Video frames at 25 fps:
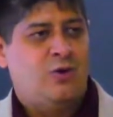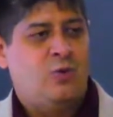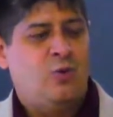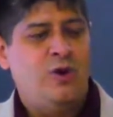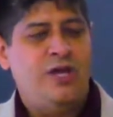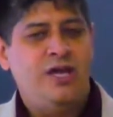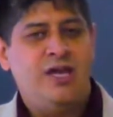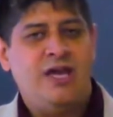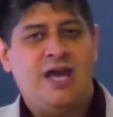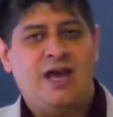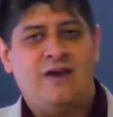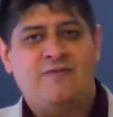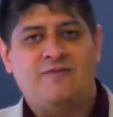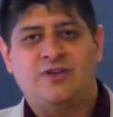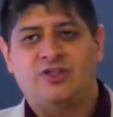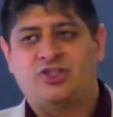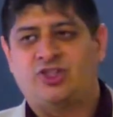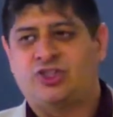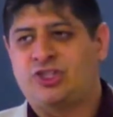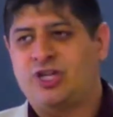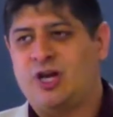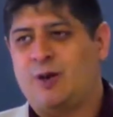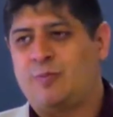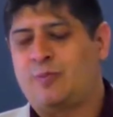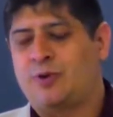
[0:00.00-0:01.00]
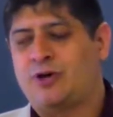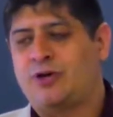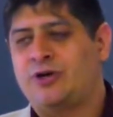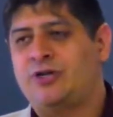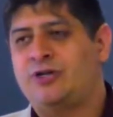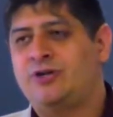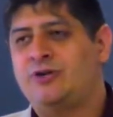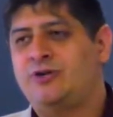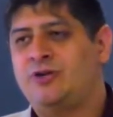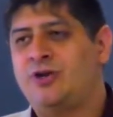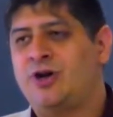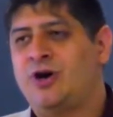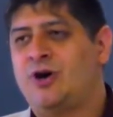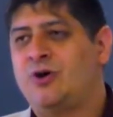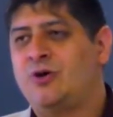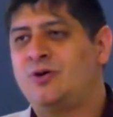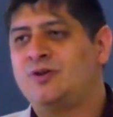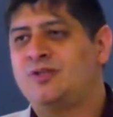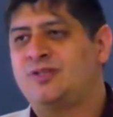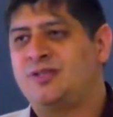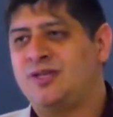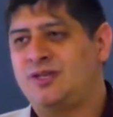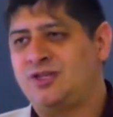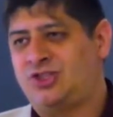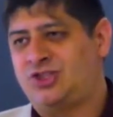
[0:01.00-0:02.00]
We have a shepherd who
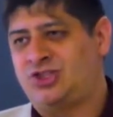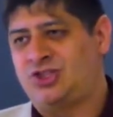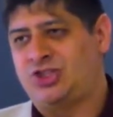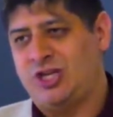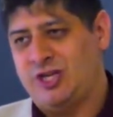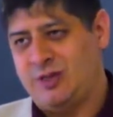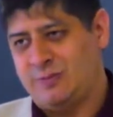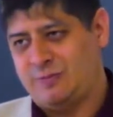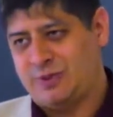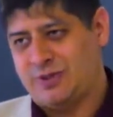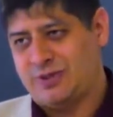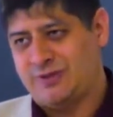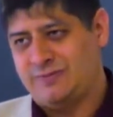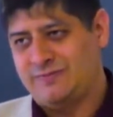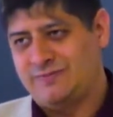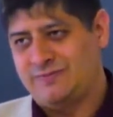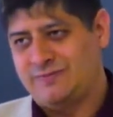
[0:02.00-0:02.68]
knows his sheep,